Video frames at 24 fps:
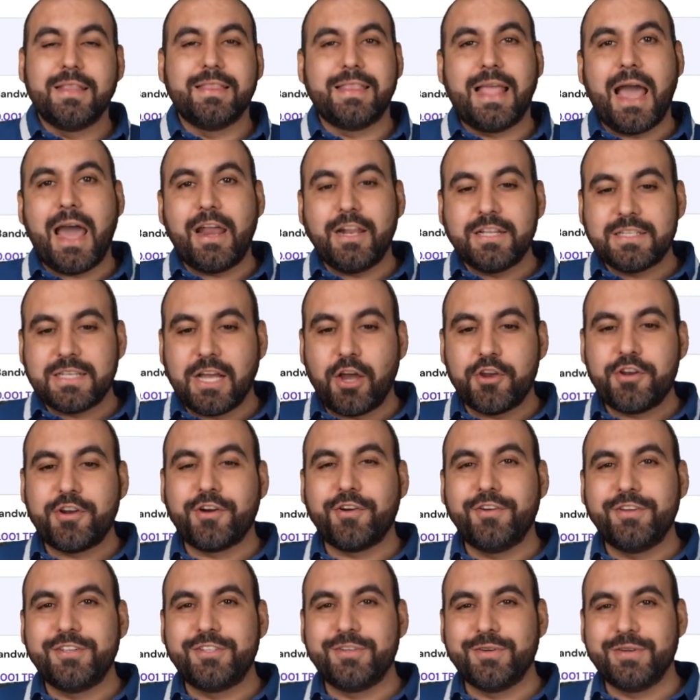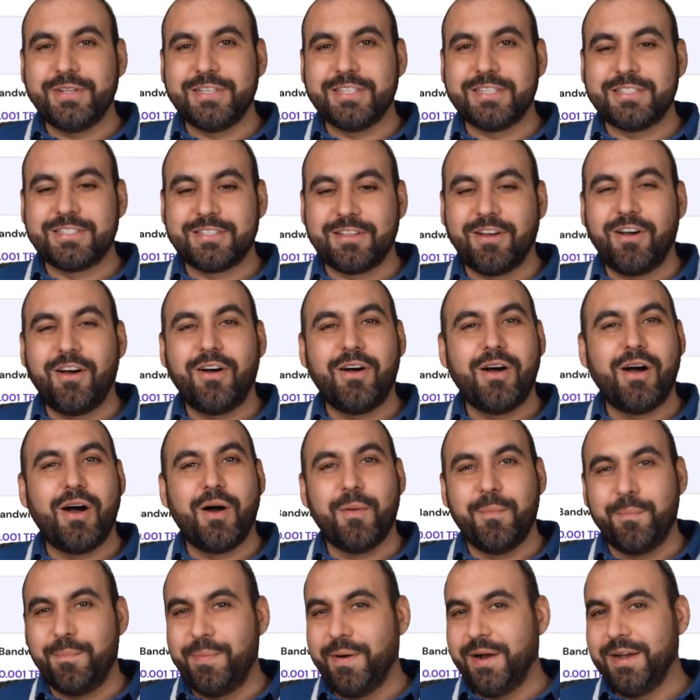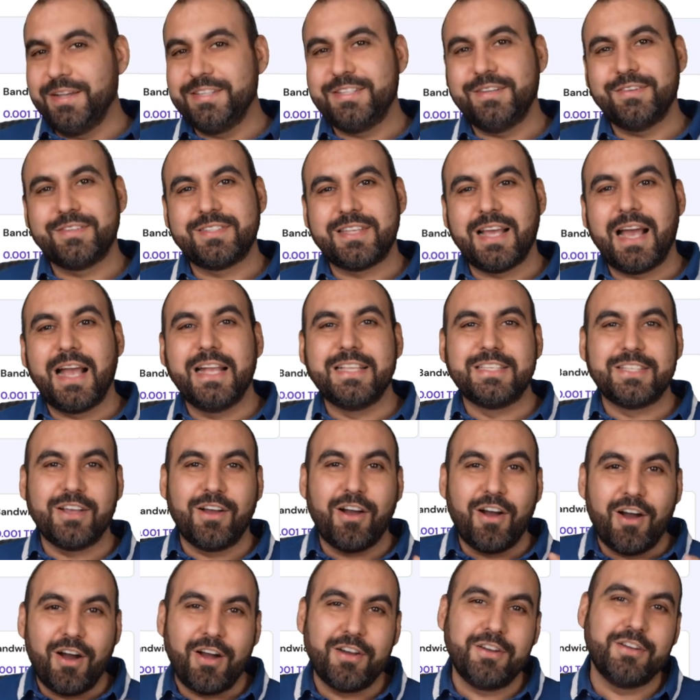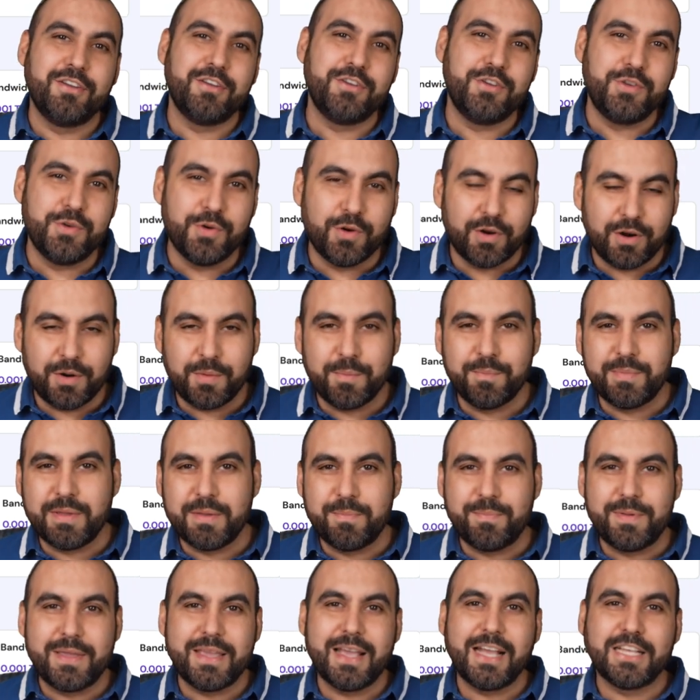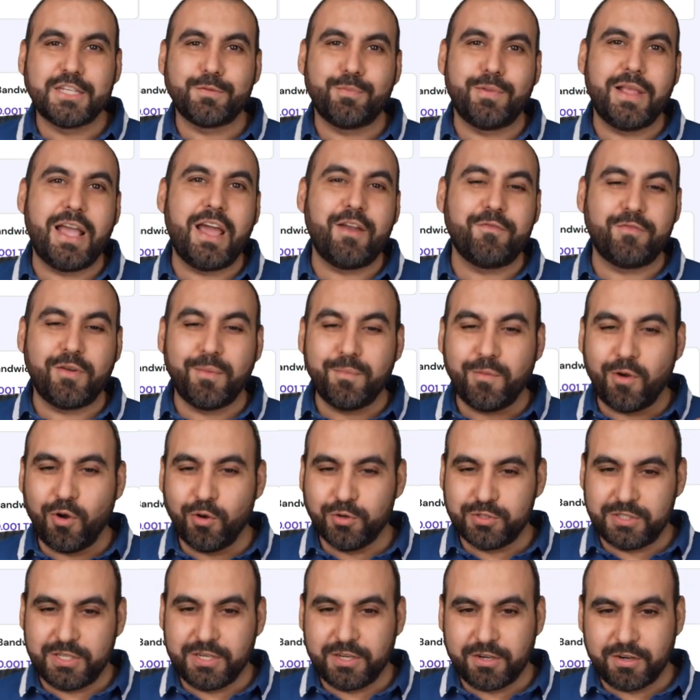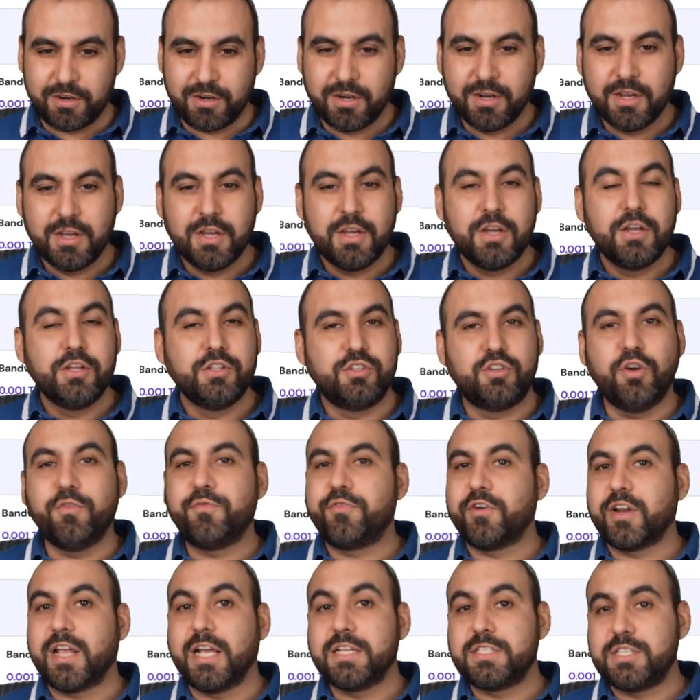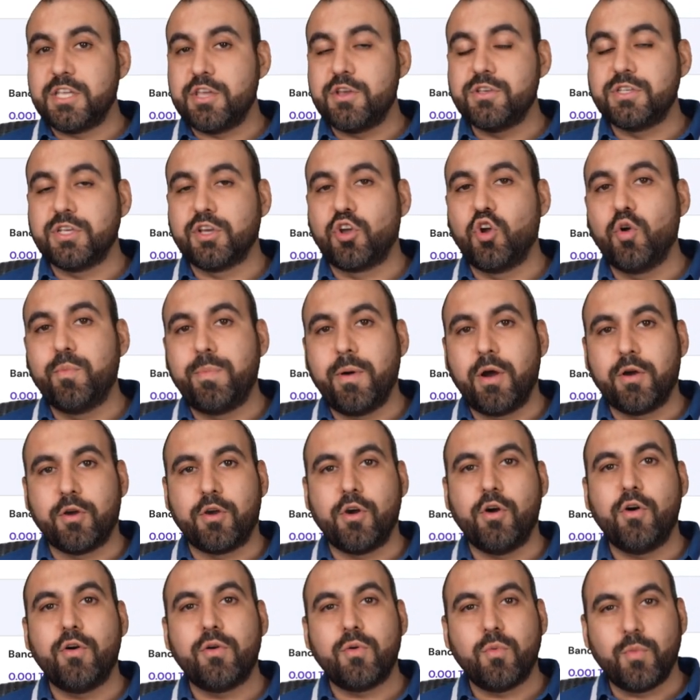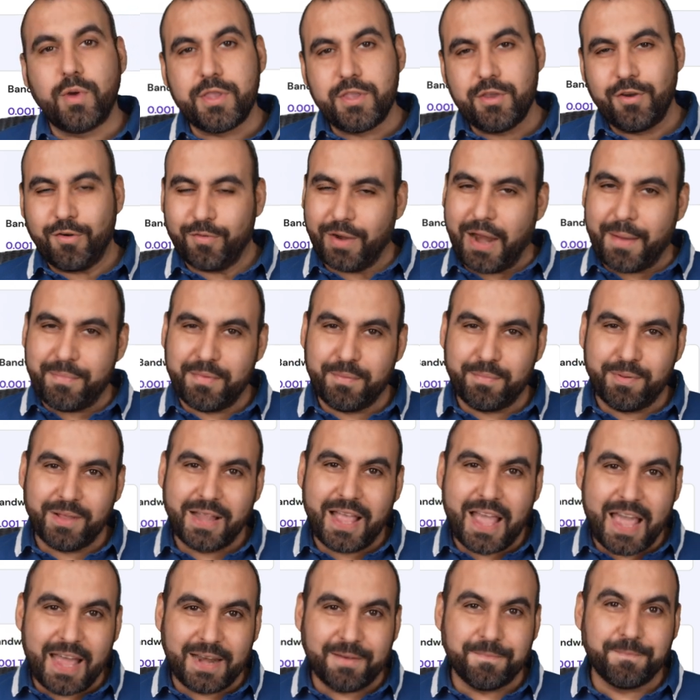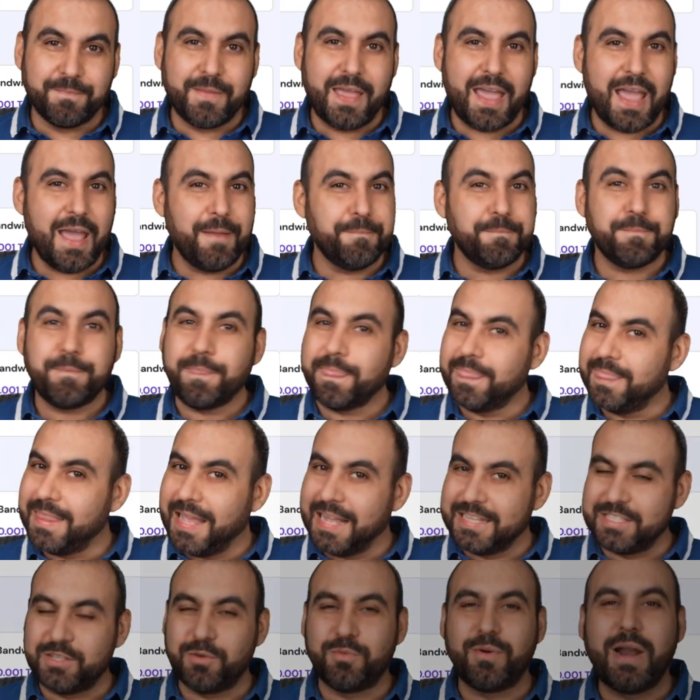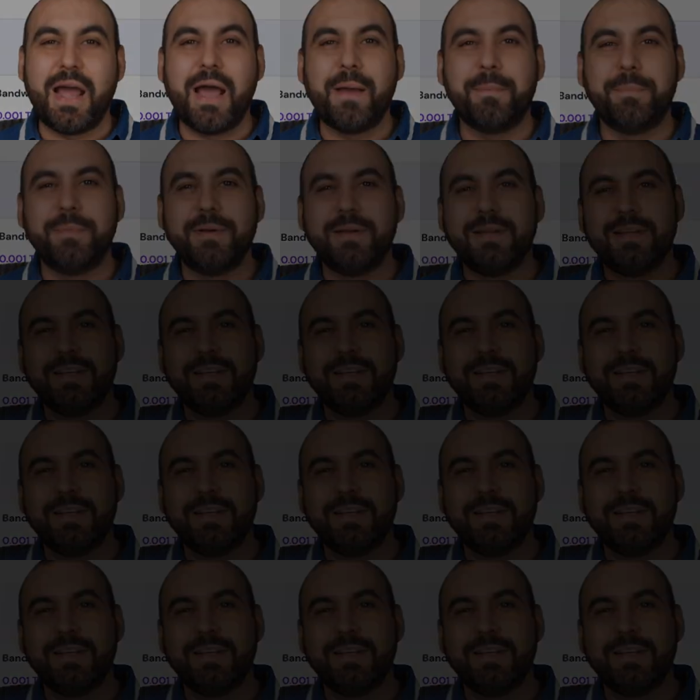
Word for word: That is how you're going to install a bunch of sites on your V P S plan from Hostinger. Don't forget to use the coupon code when you grab the plan. And that's a wrap.